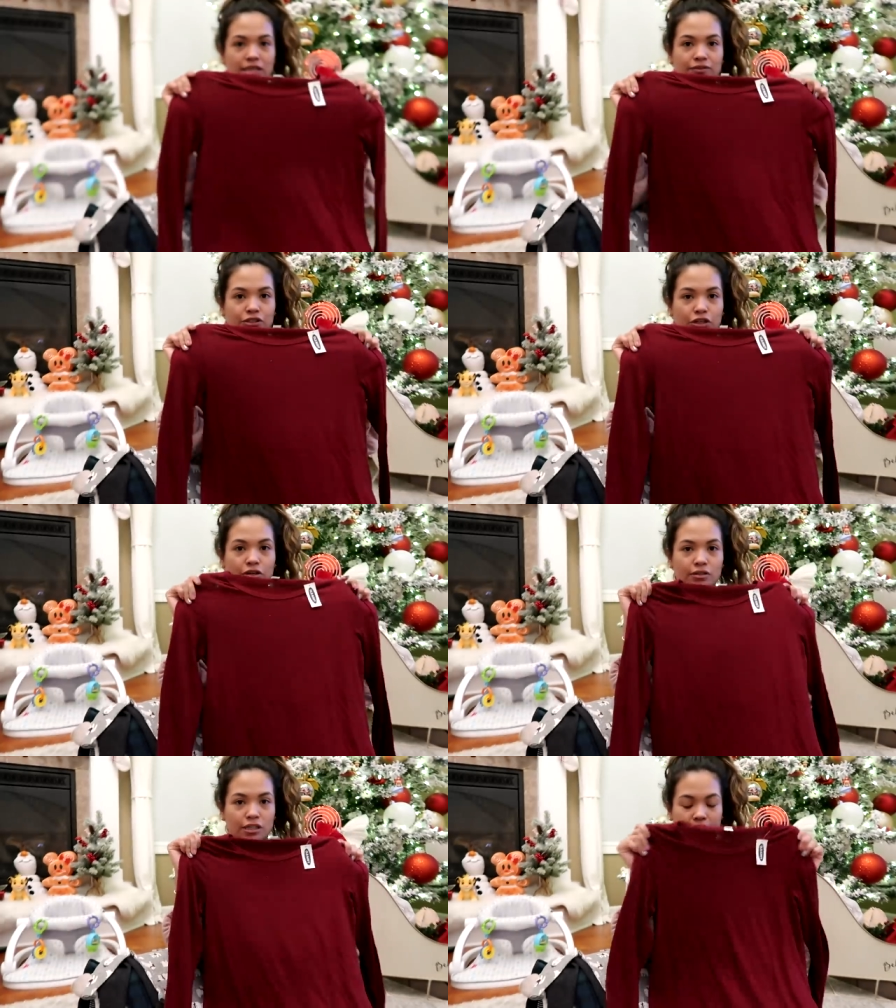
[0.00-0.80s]
sleeve
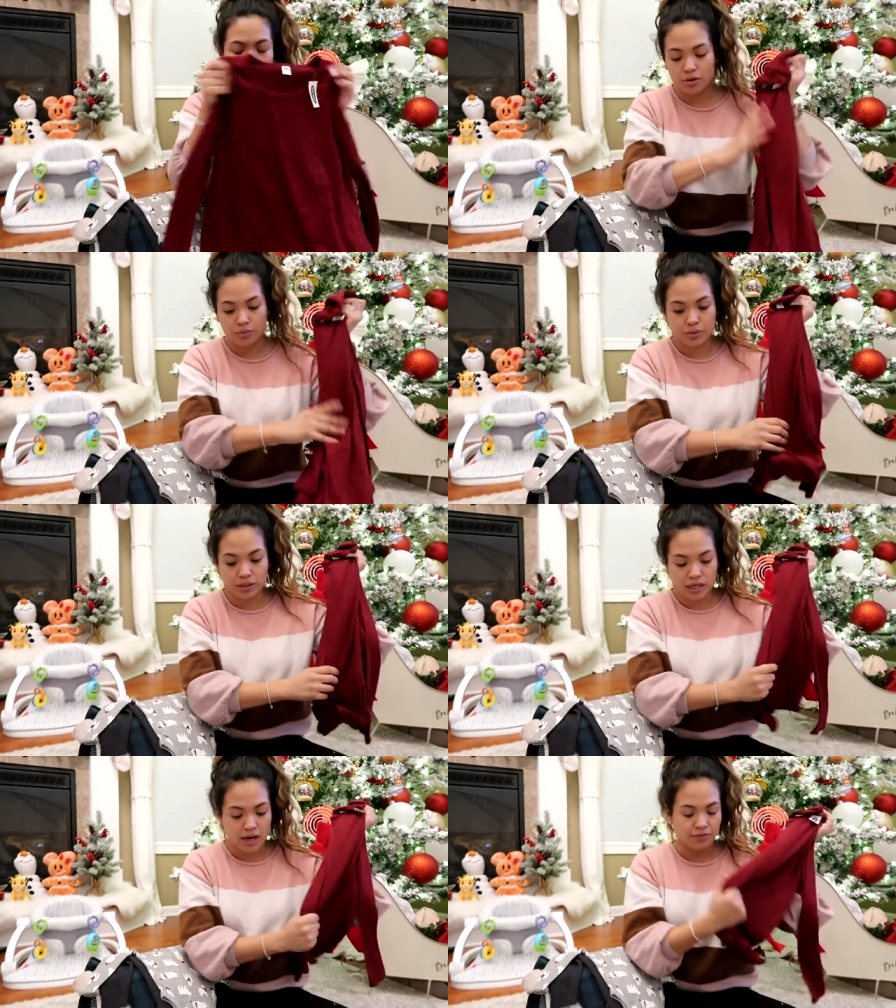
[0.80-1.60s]
shirt. These are
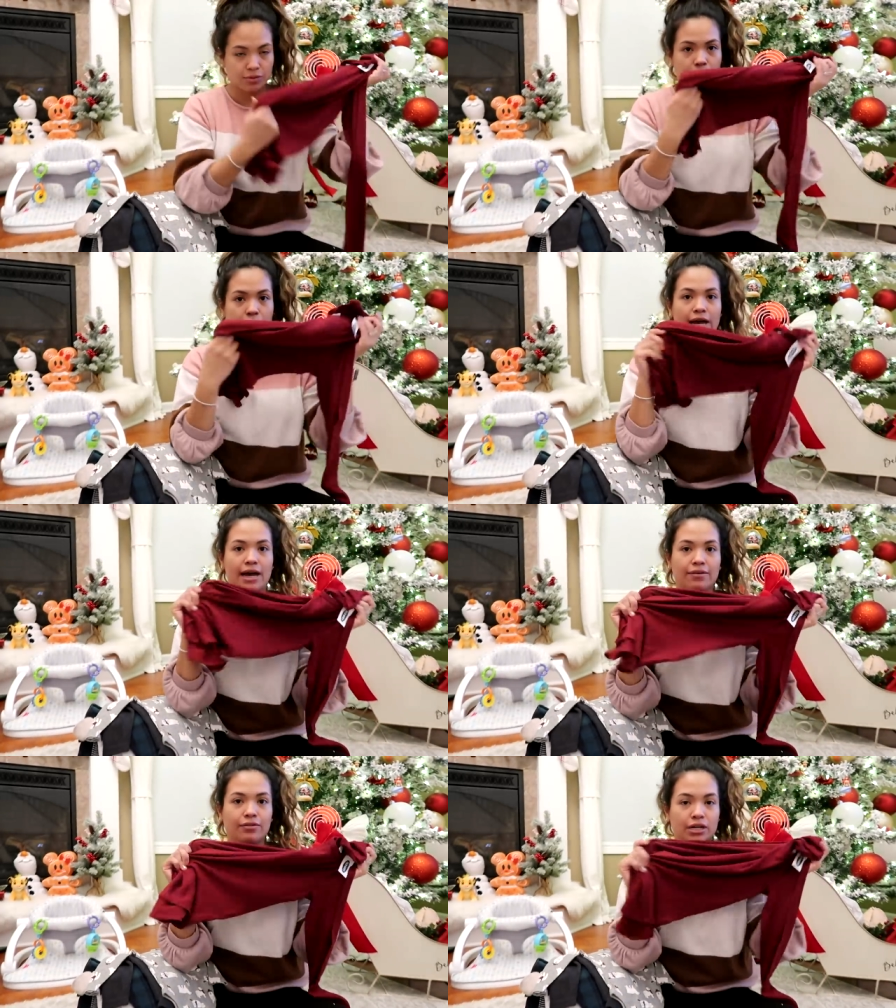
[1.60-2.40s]
really comfortable. I
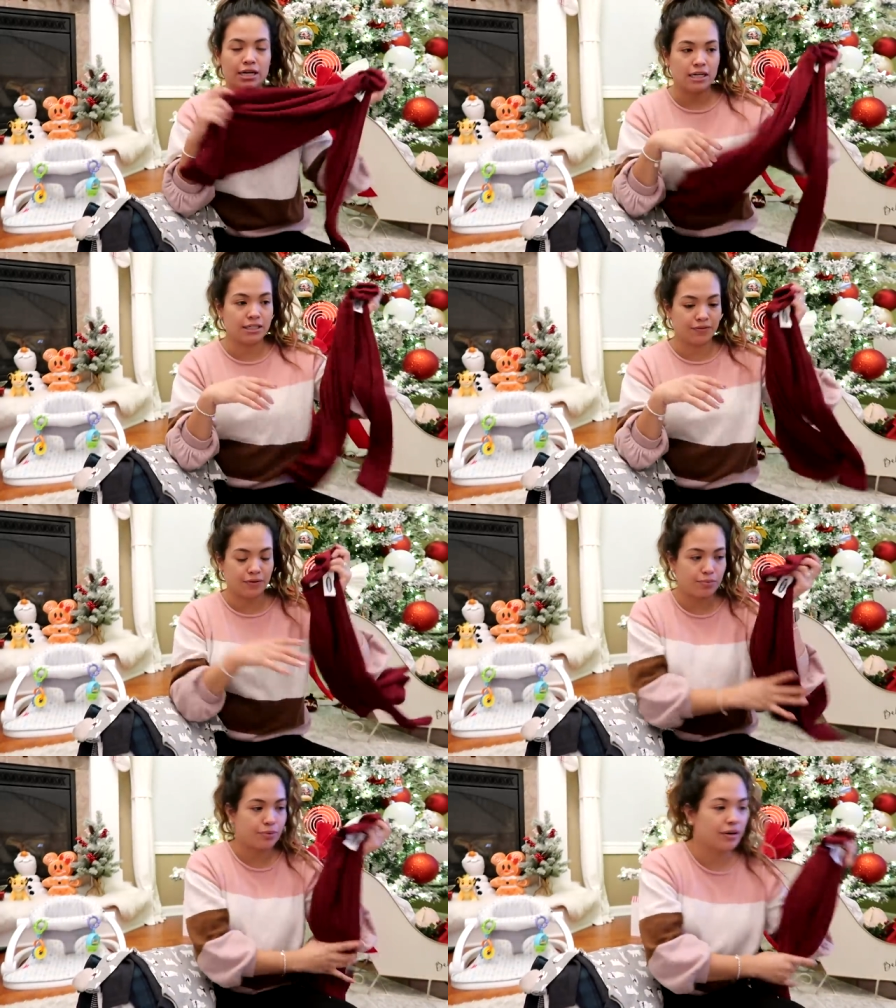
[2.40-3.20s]
have one in a different